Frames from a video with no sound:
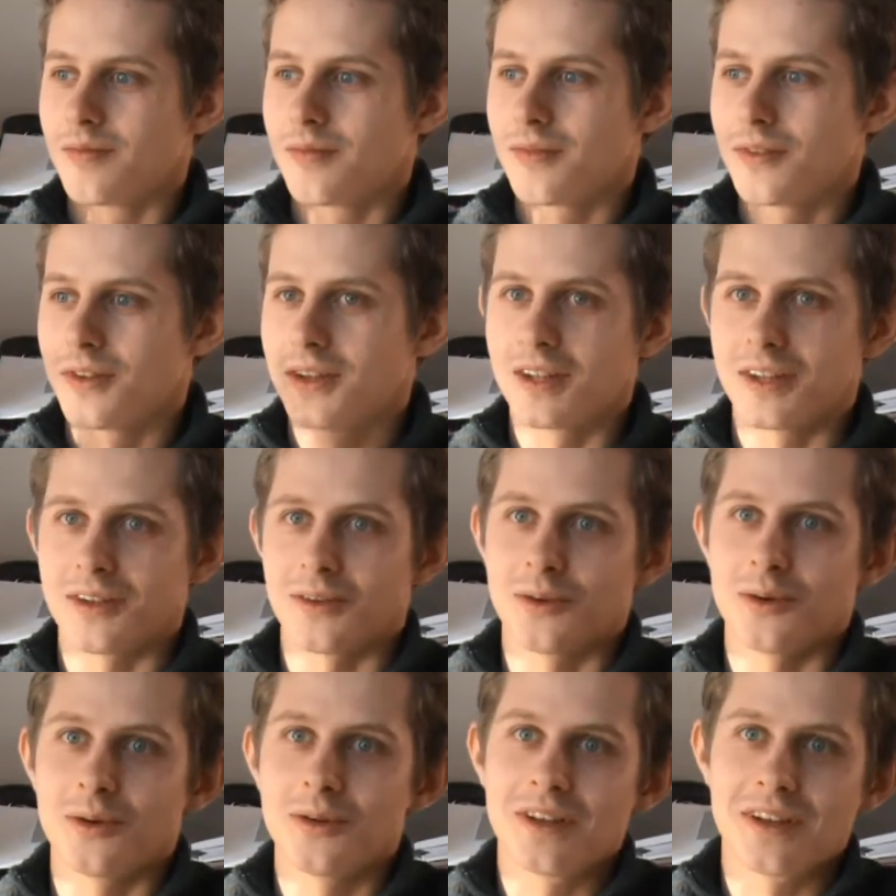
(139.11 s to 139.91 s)

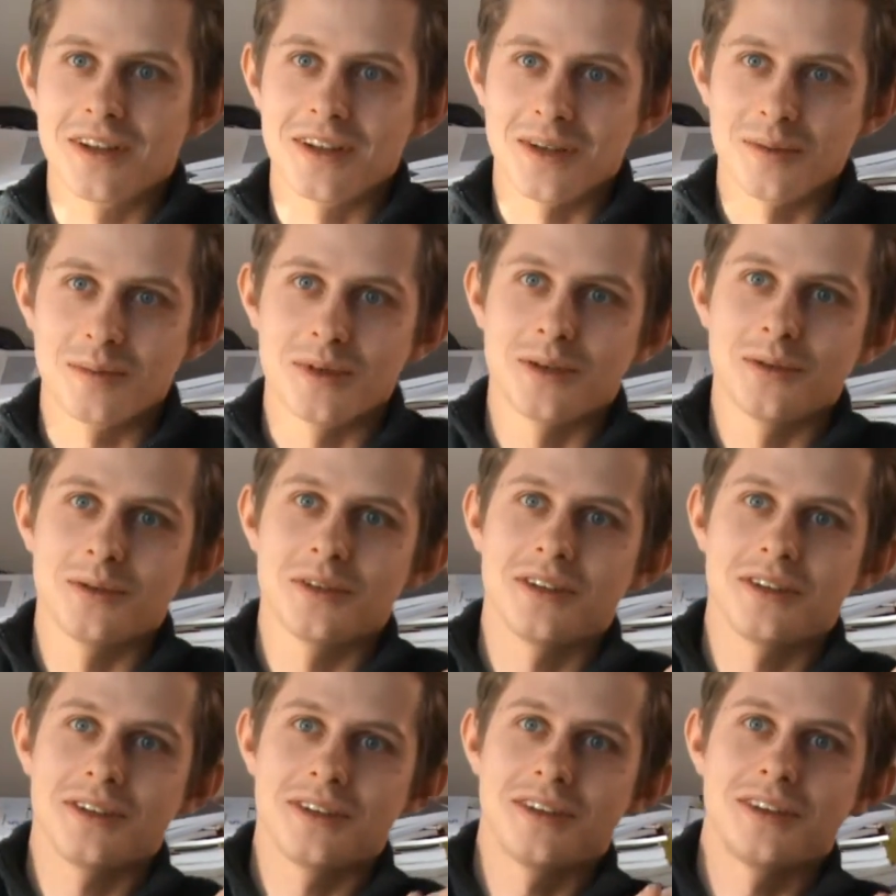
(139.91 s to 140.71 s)
thinking only
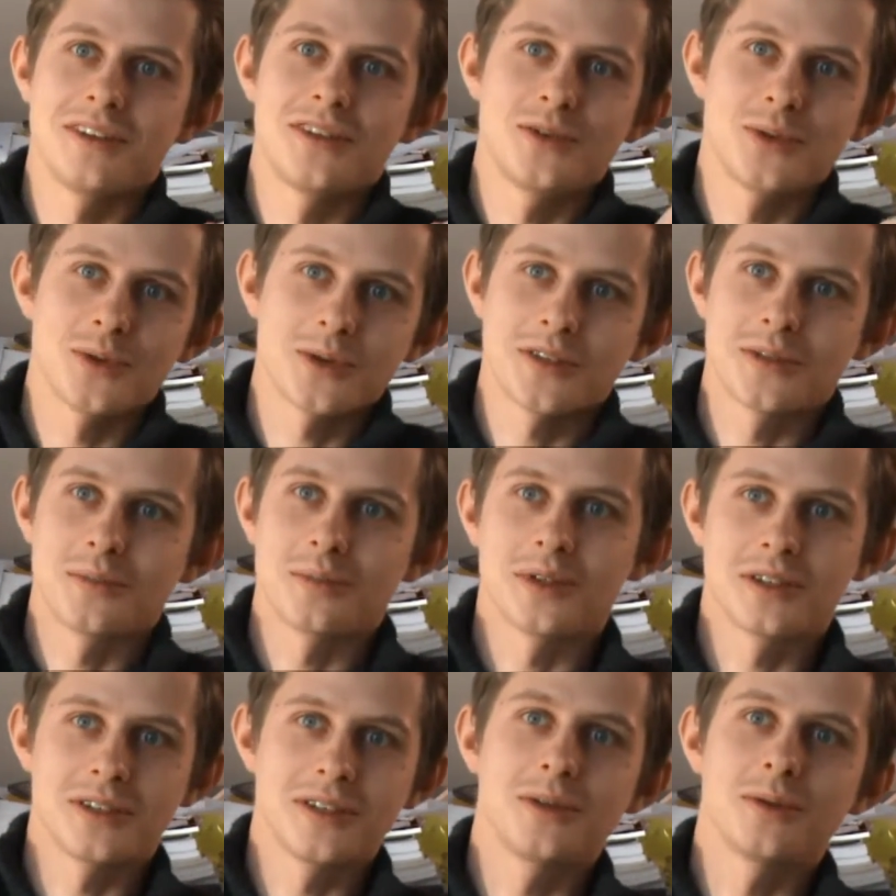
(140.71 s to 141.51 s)
about a certain
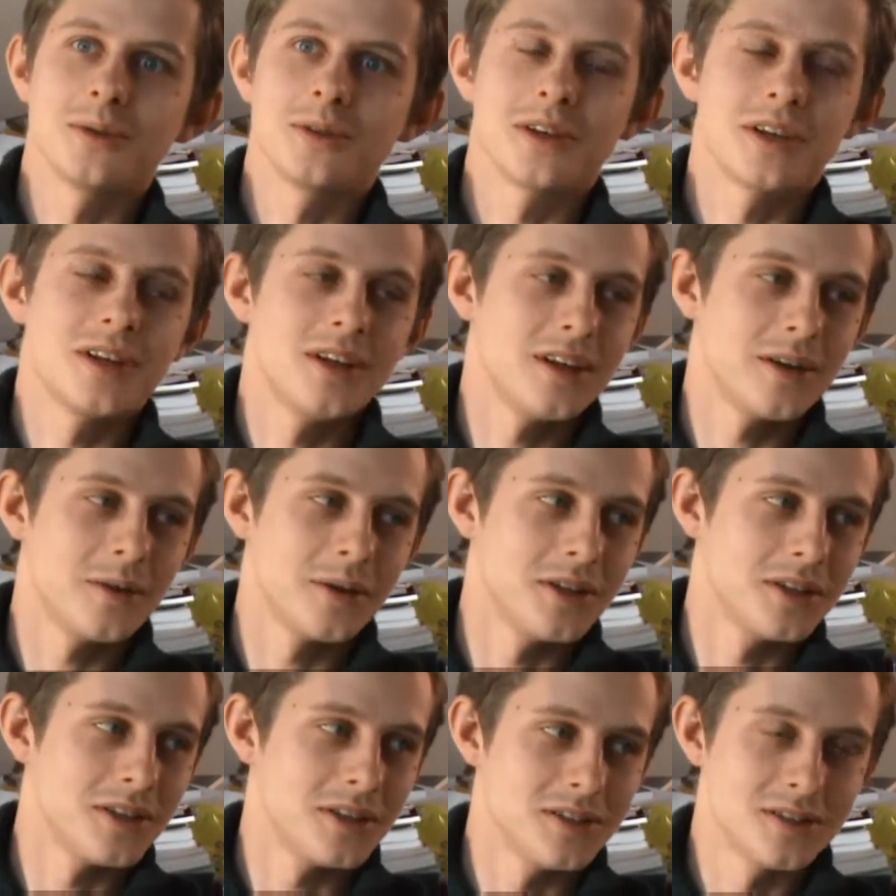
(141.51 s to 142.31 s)
particular
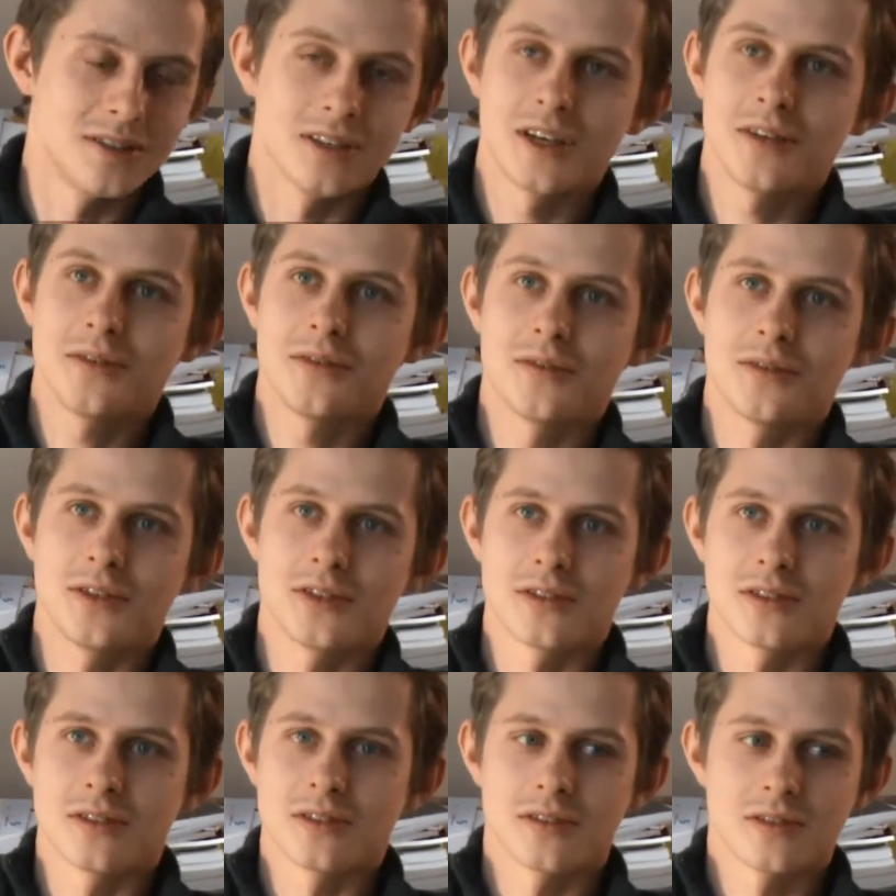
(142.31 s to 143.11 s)
area in his life,
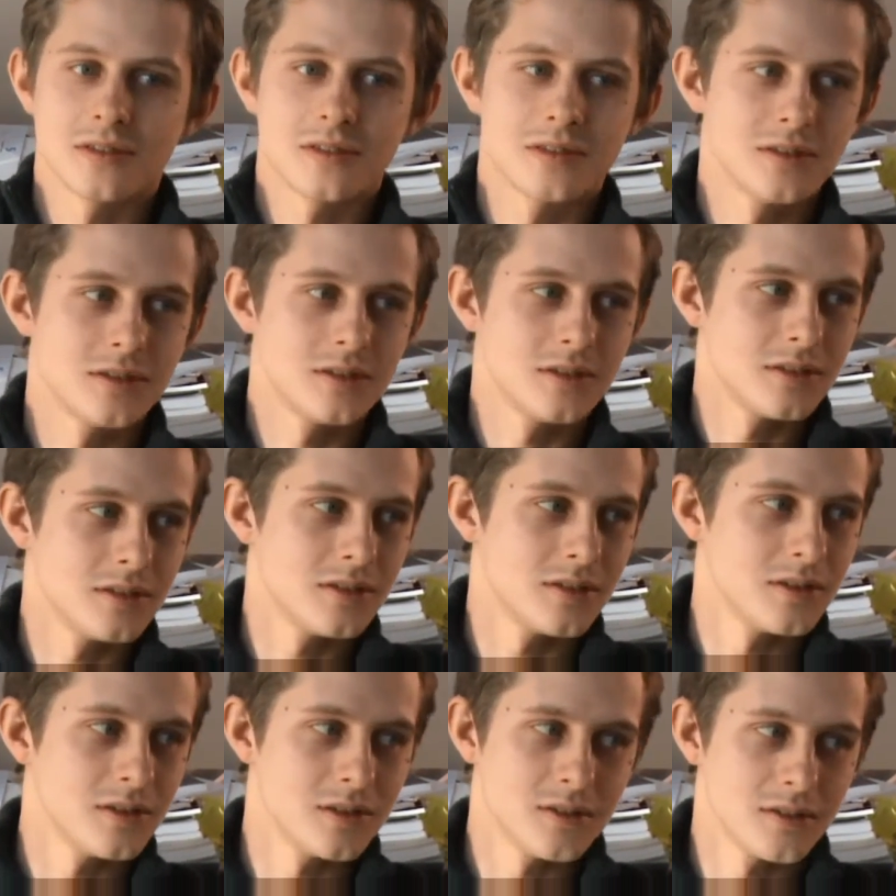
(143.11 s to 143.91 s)
which is,
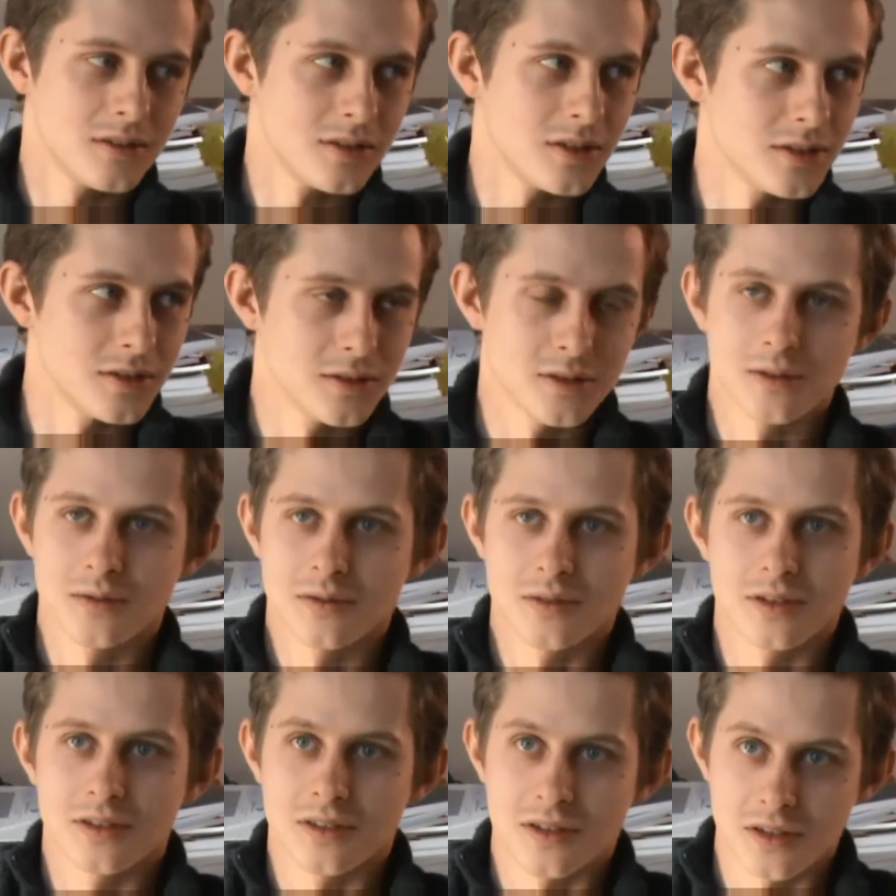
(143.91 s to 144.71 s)
I don't know,
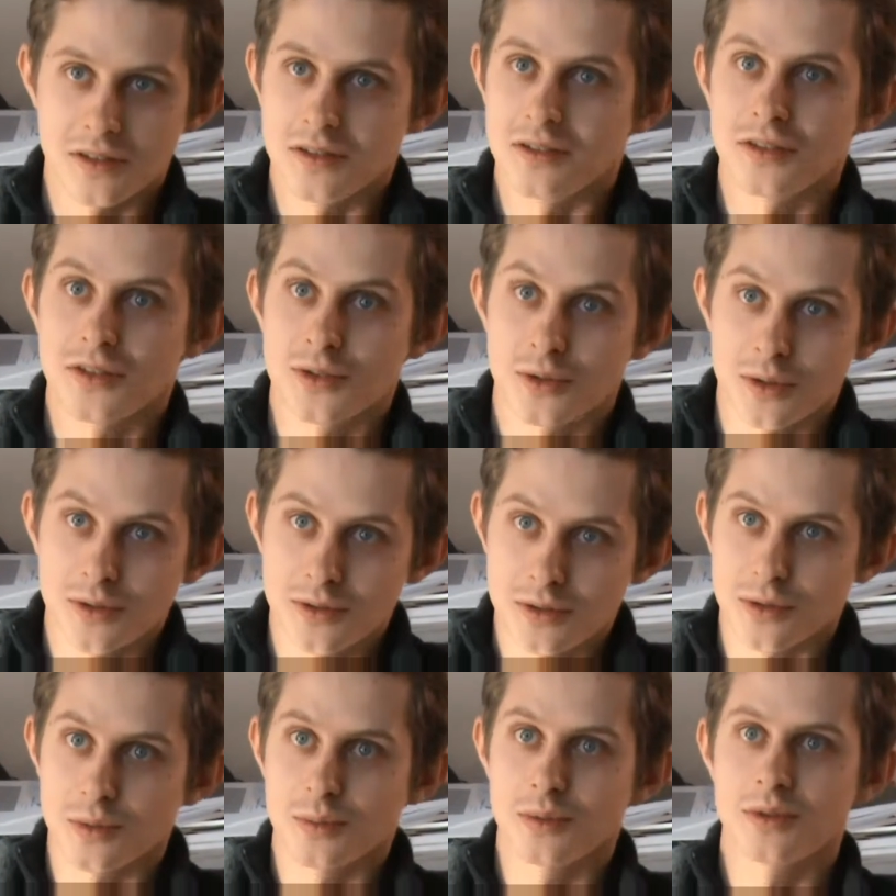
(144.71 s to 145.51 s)
like his
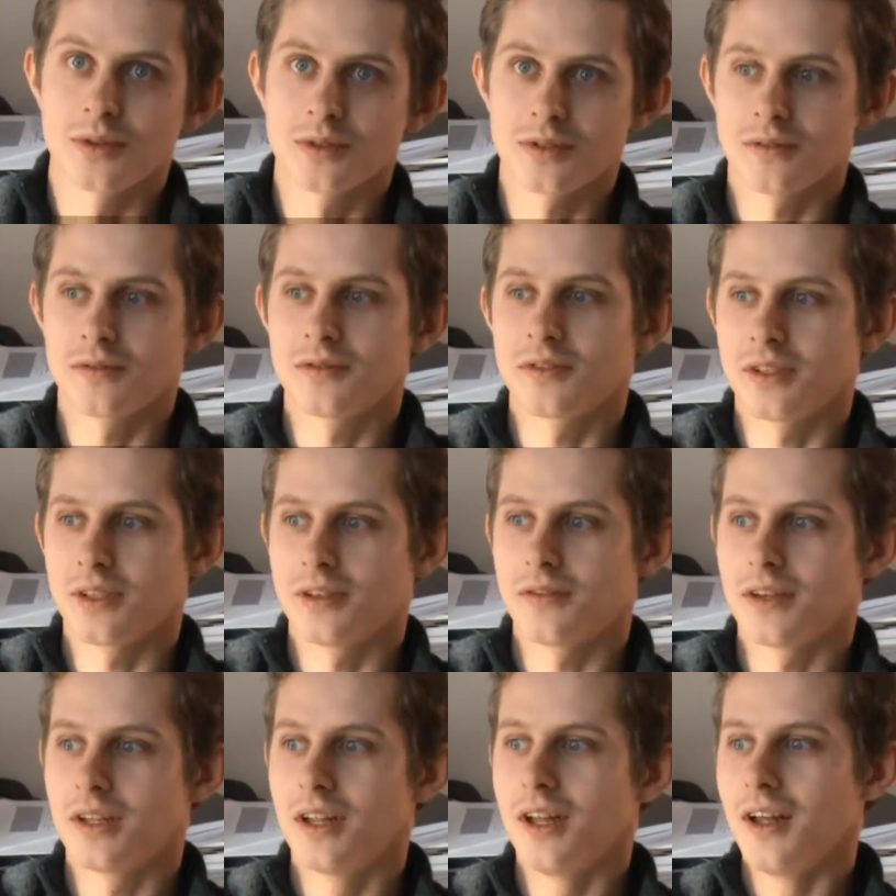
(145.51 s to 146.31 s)
research topic or something
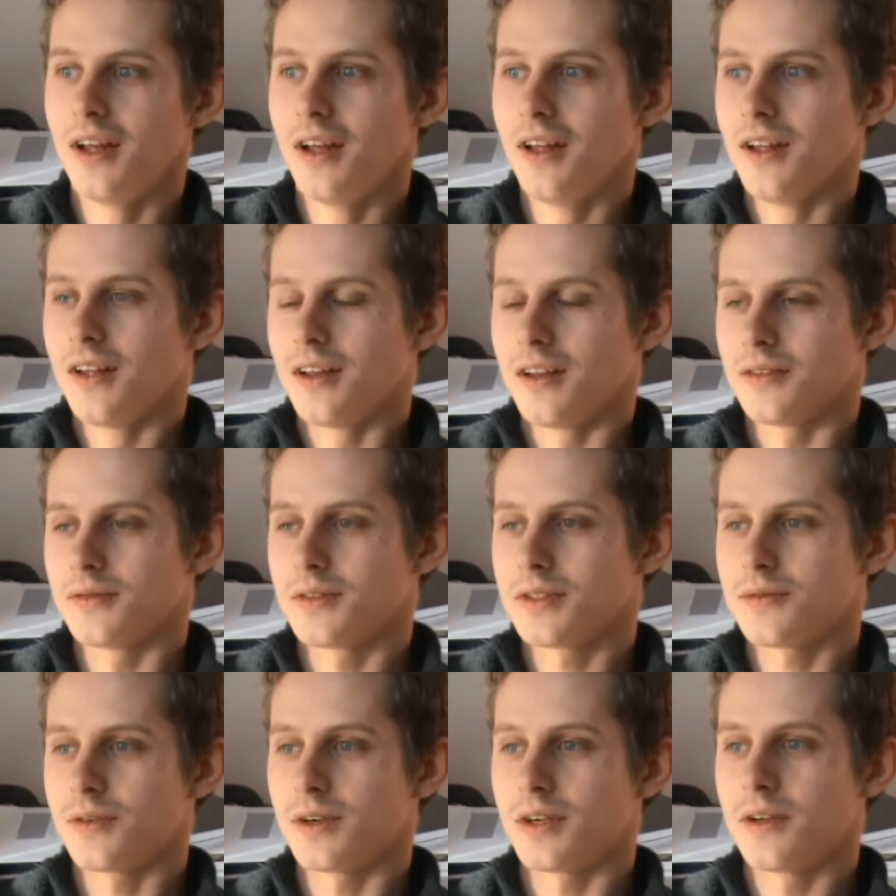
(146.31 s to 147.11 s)
like that. And
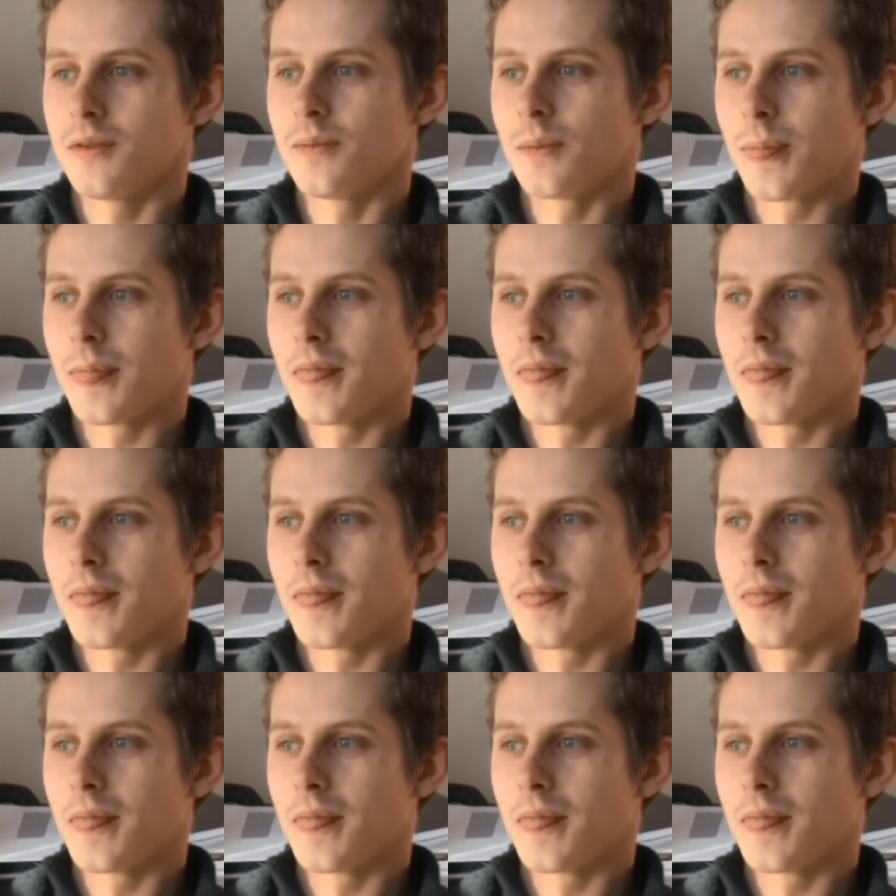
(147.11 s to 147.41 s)
that's why